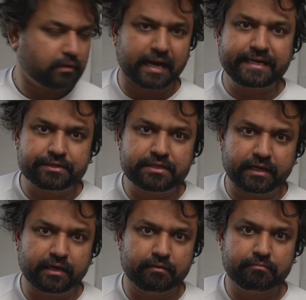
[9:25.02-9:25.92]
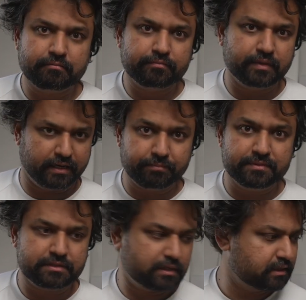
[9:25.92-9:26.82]
I can see it. The
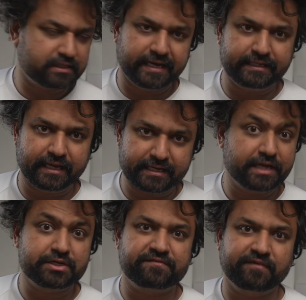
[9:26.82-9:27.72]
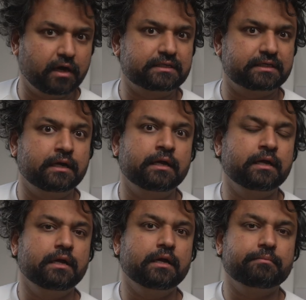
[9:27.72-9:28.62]
numbers are saying that yes, it's faster,
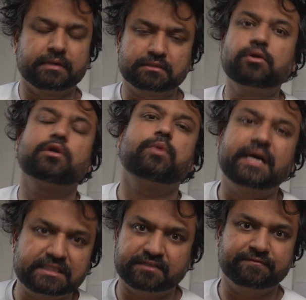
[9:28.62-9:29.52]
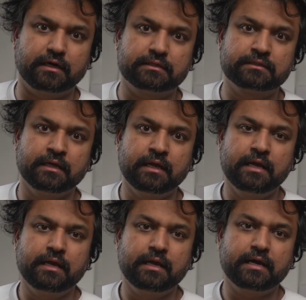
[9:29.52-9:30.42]
but it's not twice as fast.
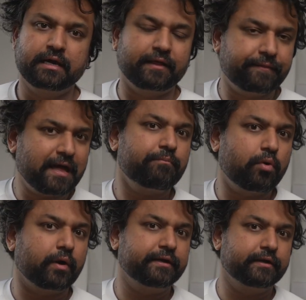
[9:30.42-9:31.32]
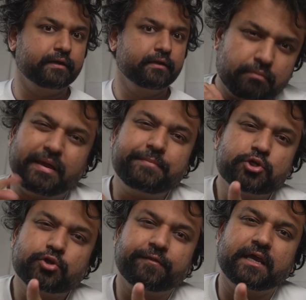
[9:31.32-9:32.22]
And at that point, maybe you
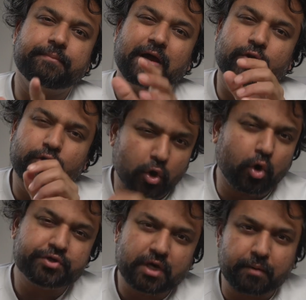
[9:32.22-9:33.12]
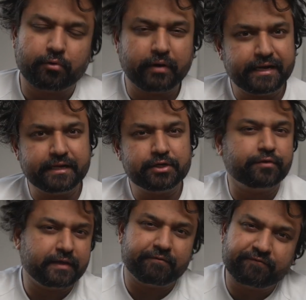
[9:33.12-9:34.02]
should think about not upgrading to
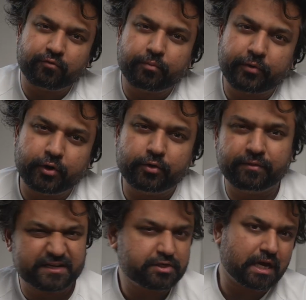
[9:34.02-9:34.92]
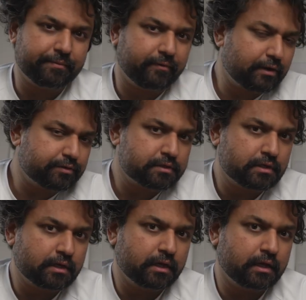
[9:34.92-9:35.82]
the M4 Pro this time around
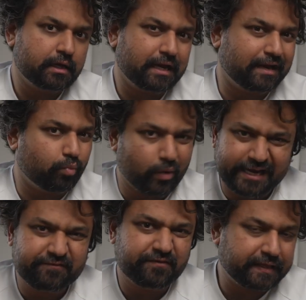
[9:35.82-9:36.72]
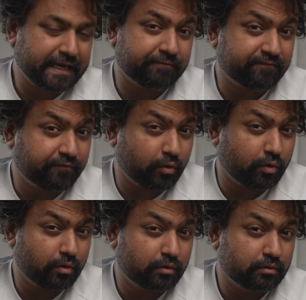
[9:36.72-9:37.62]
and wait for the
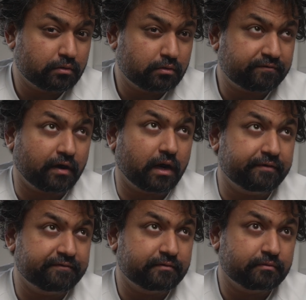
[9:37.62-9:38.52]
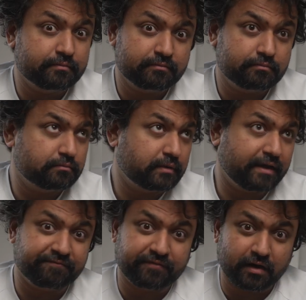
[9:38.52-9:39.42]
M4, 5,
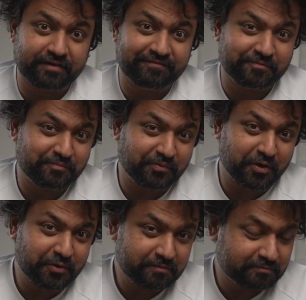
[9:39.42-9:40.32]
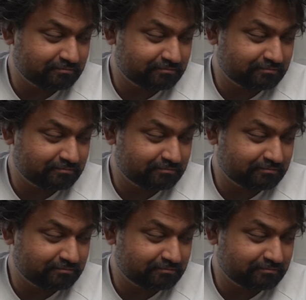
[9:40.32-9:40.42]
M5 Pro.